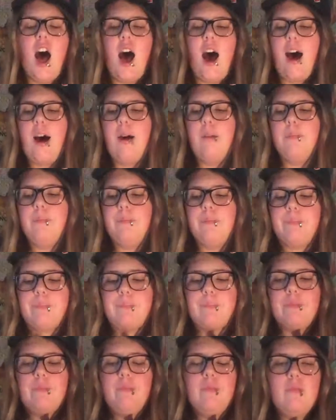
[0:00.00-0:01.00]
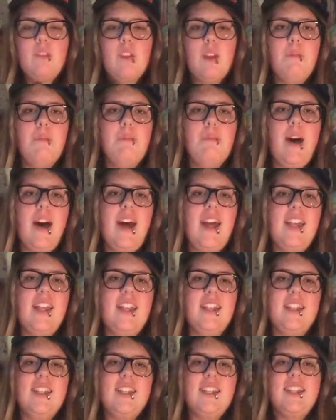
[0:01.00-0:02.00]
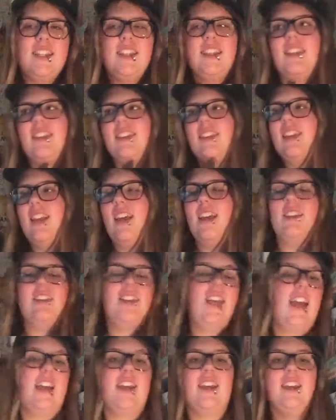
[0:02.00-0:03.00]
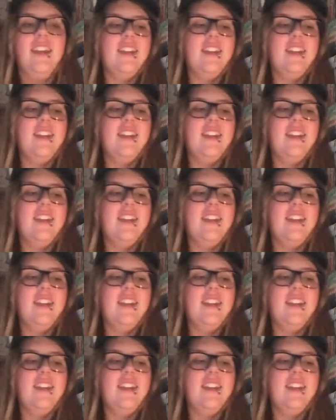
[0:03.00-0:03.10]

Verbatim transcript: Um, but like,